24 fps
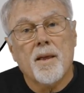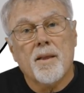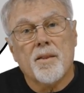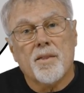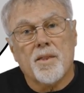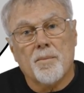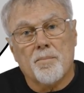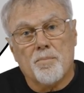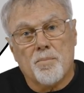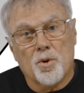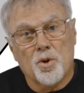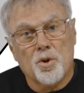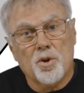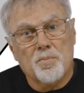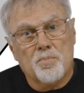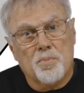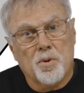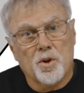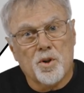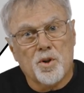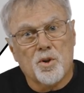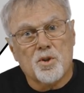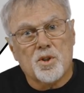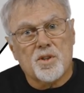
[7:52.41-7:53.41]
The brood
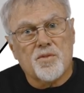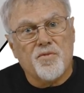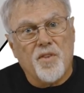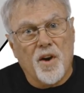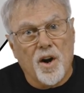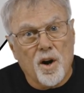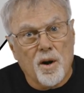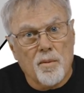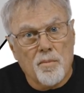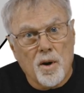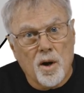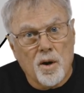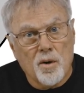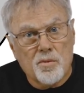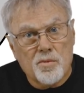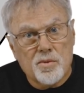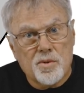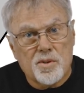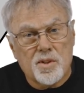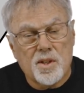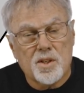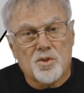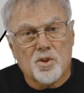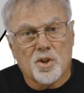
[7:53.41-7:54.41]
produce
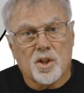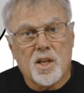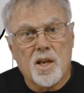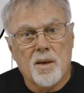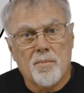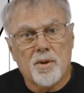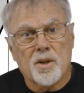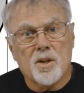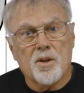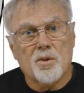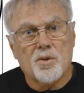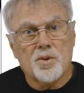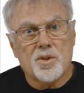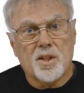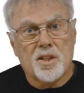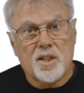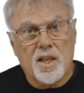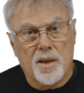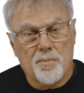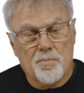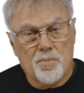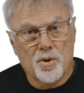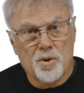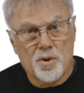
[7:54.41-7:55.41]
pheromones. These are chemicals that
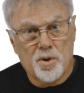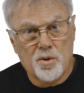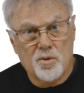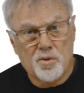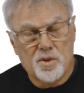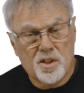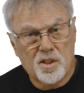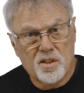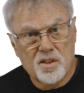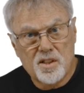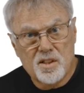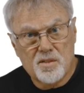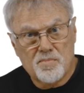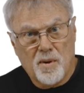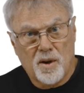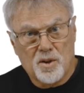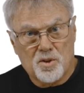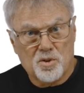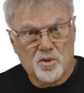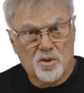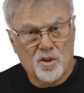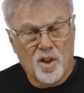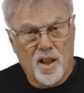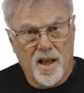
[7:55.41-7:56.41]
they produce in
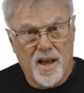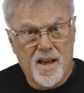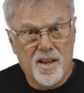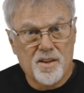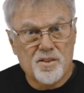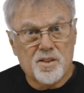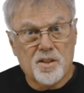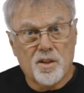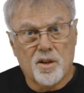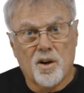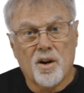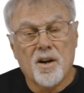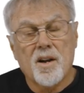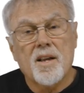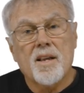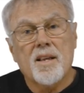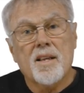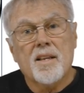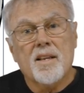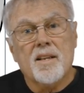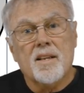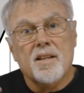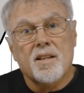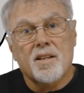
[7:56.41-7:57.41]
special glands that are
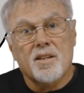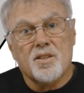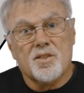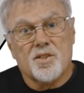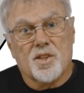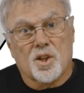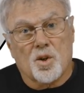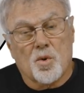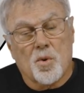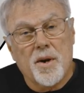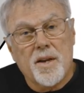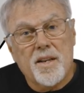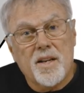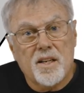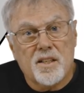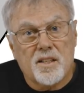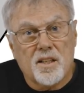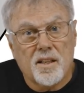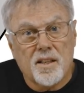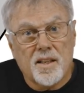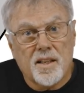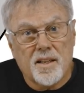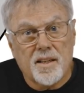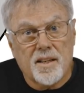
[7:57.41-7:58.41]
secreted
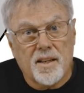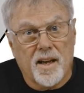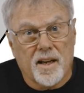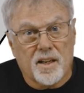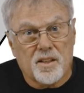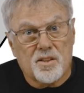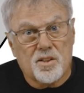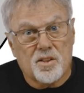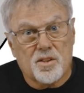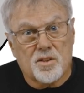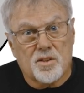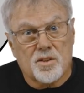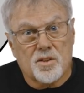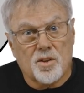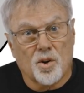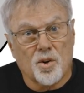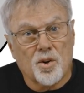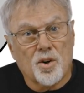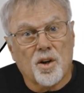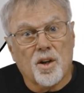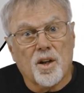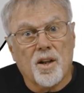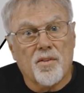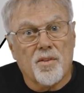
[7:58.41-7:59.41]
to the
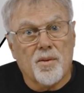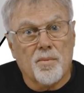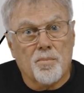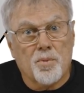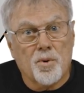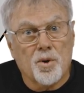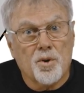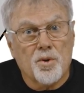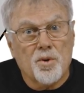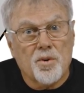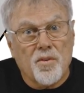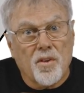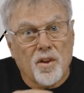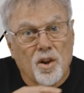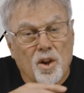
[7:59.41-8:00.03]
external of the brood, the